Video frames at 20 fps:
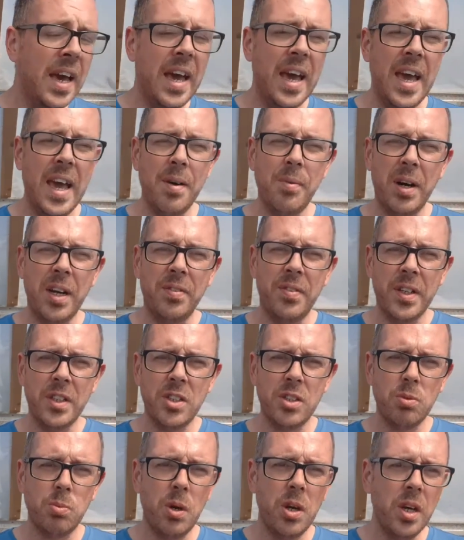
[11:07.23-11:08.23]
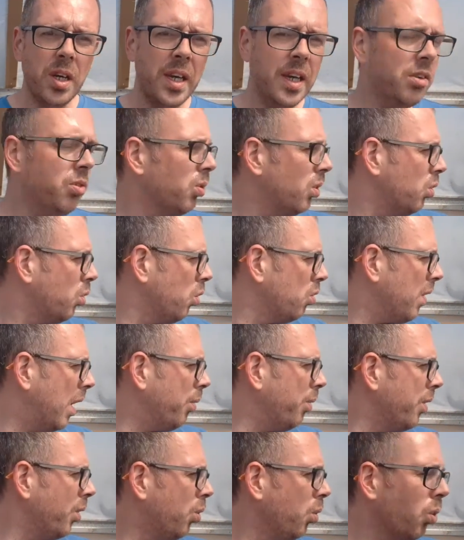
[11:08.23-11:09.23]
When he finishes work, he's going to go
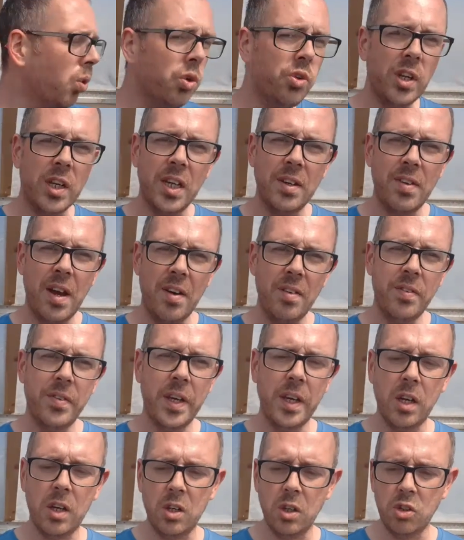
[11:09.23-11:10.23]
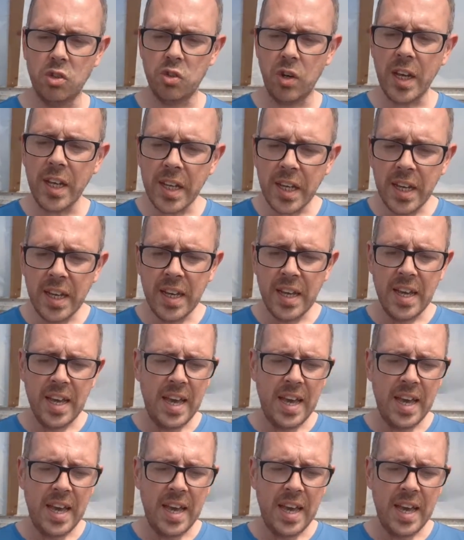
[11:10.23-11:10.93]
around with the hose and give everything a good drink.